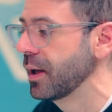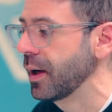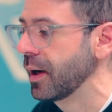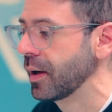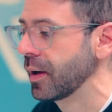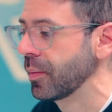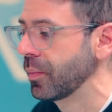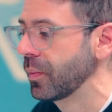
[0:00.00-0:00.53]

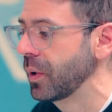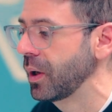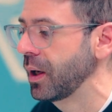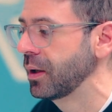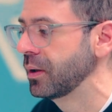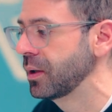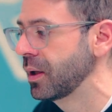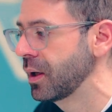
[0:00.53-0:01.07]

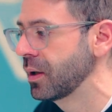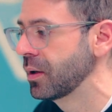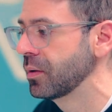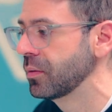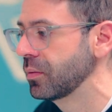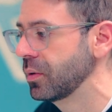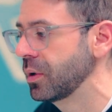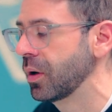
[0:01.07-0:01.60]
And
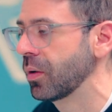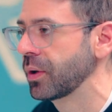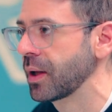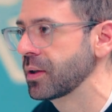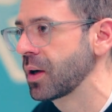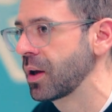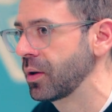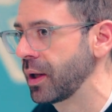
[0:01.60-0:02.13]
then,
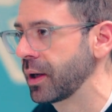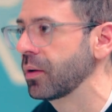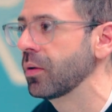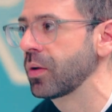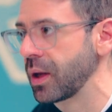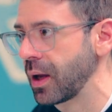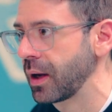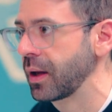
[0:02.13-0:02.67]
that's either like,
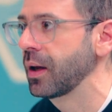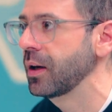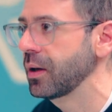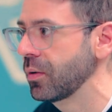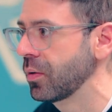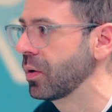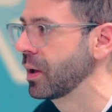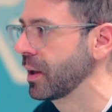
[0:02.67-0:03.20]
okay, I get
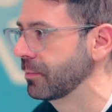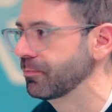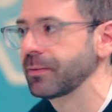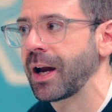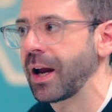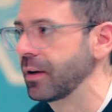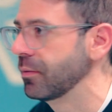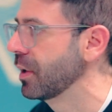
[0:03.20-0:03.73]
it, or like,
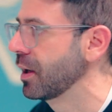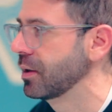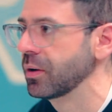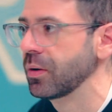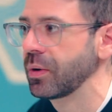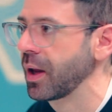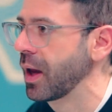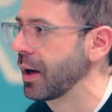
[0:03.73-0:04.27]
I
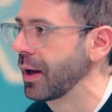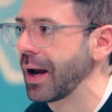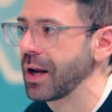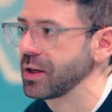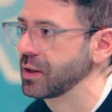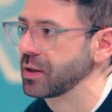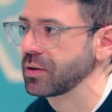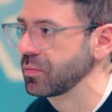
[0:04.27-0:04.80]
don't get it. I
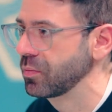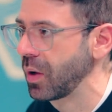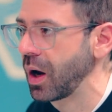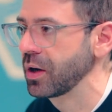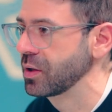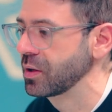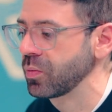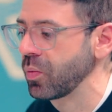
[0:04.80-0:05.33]
just
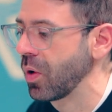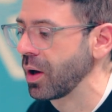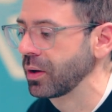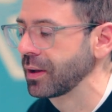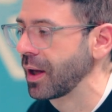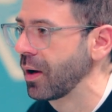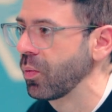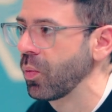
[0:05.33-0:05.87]
want
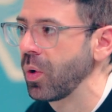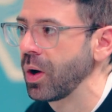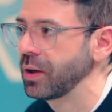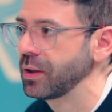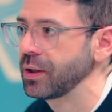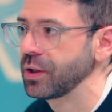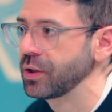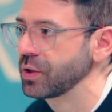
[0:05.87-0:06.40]
that
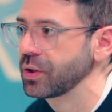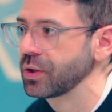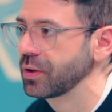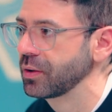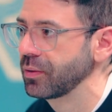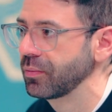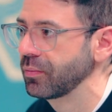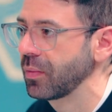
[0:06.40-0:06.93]
one niche
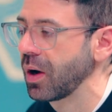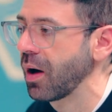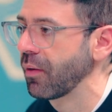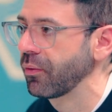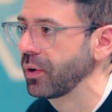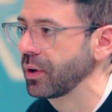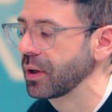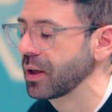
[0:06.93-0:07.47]

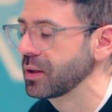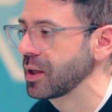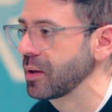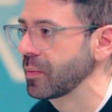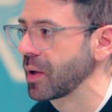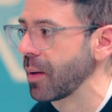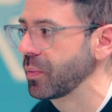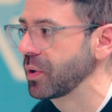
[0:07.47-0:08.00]
offering that
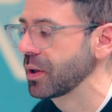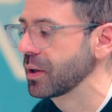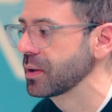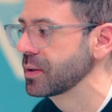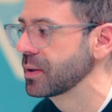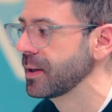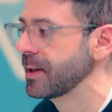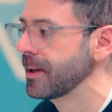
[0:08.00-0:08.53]
TeamLab does.